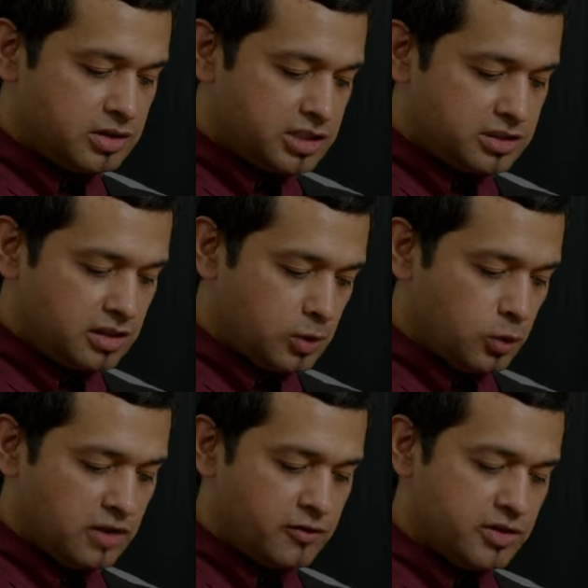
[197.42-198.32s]
distiller
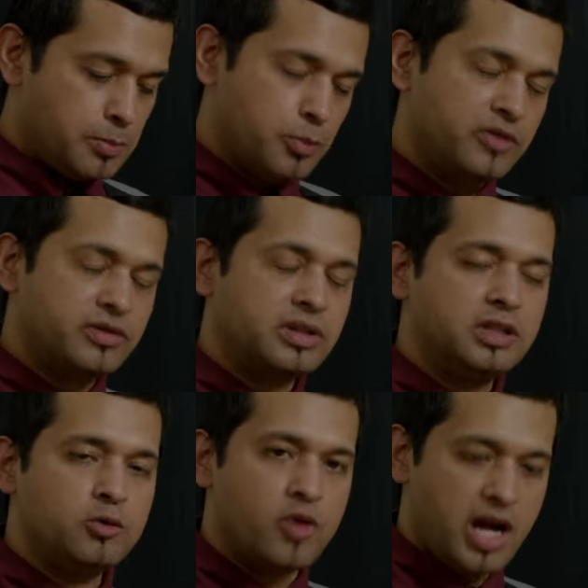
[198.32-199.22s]
will look for the
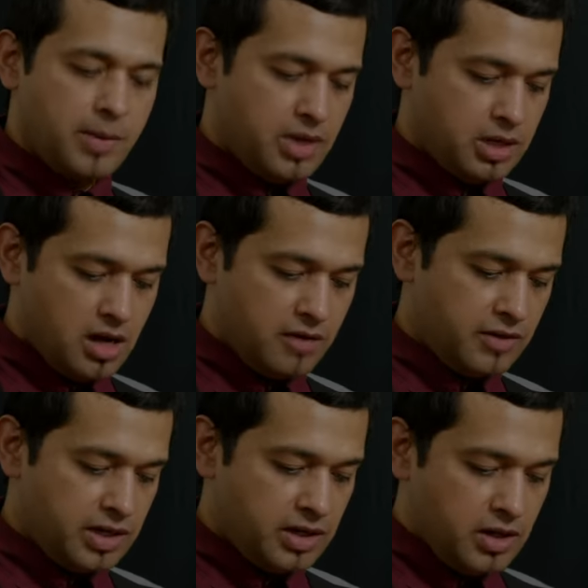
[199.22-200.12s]
perfectly ripe
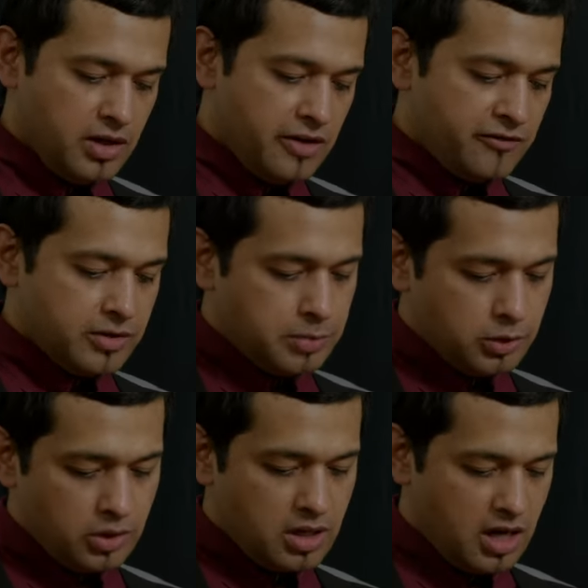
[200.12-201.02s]
agave for
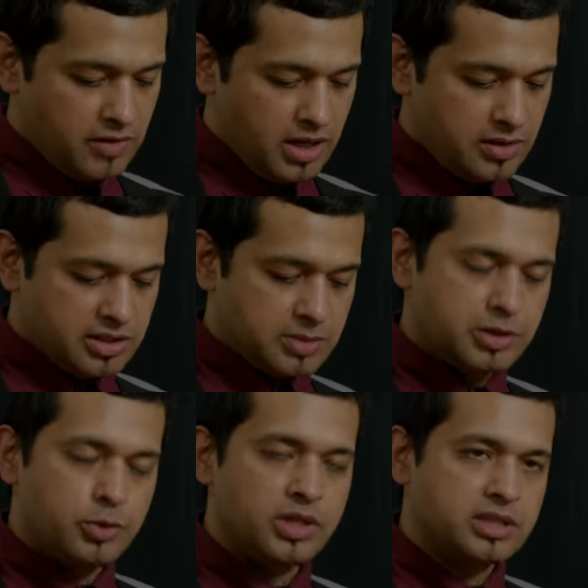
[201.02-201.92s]
blue agave, this is
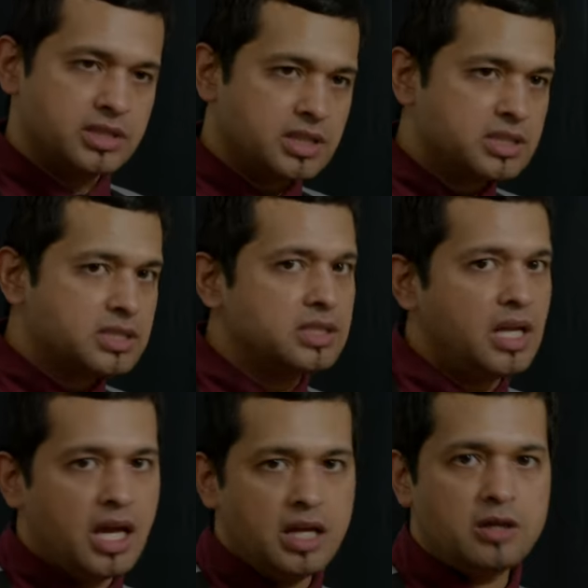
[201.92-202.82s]
between 6 and
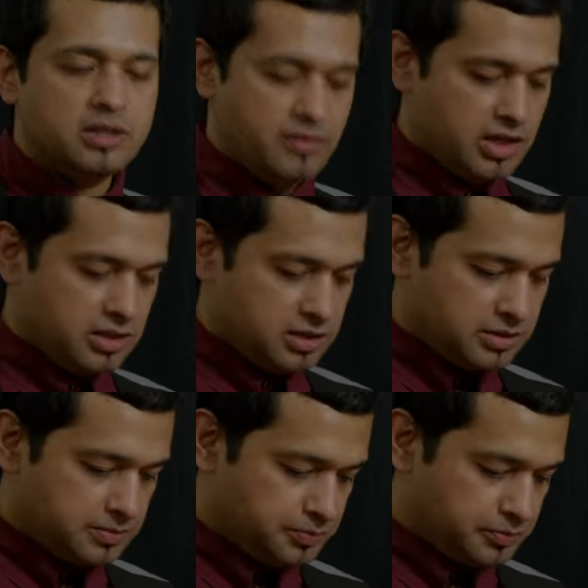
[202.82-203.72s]
8 years of age.
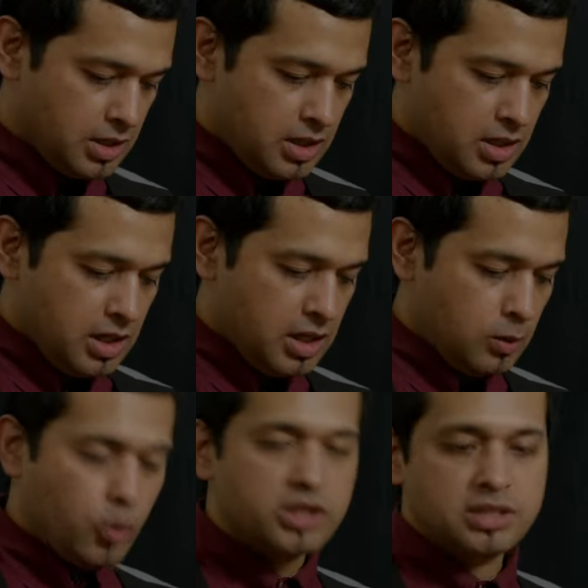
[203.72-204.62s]

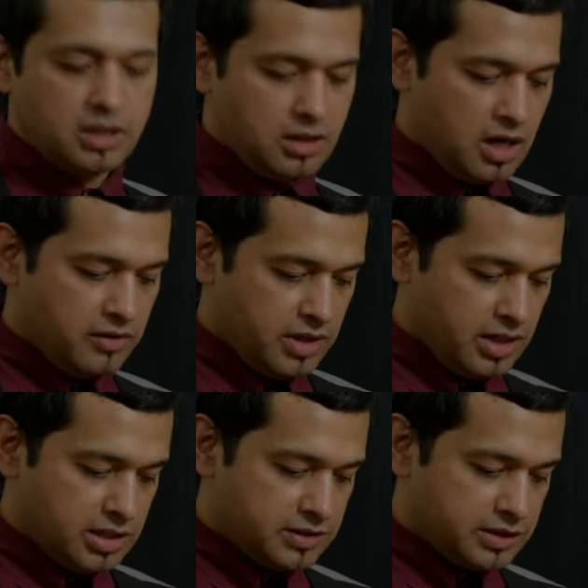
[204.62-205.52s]
Once the agave
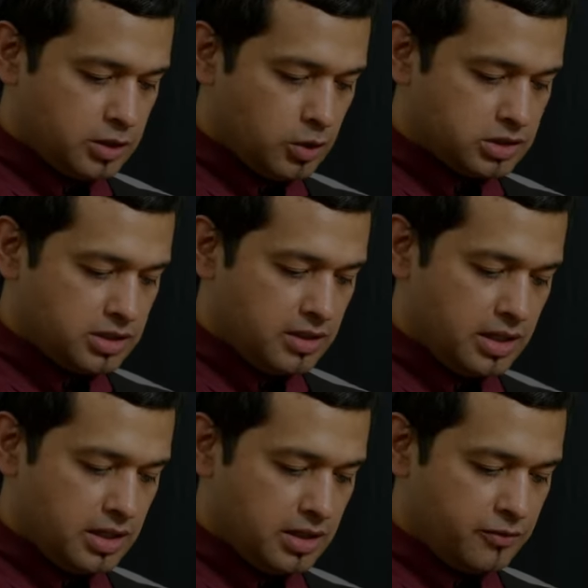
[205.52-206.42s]
is chosen,
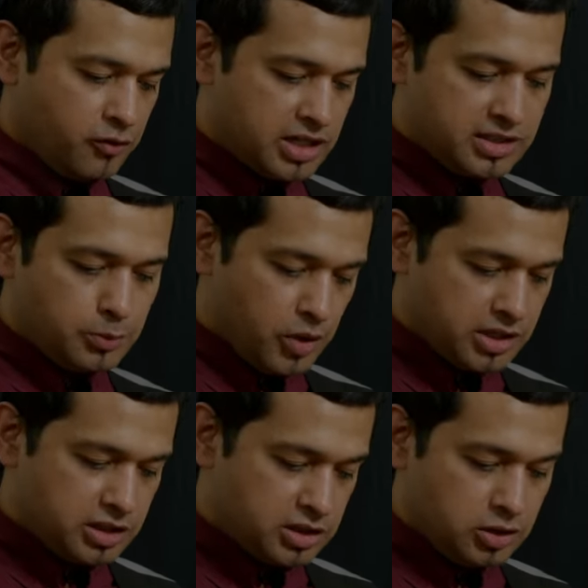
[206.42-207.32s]
they freshly
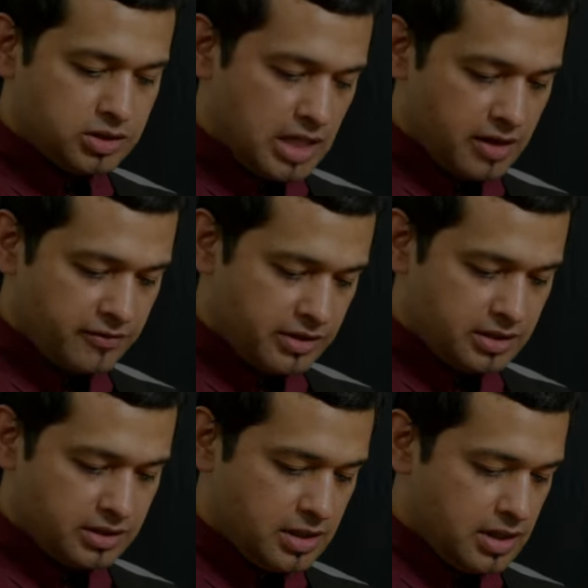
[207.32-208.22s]
press the juice out of it.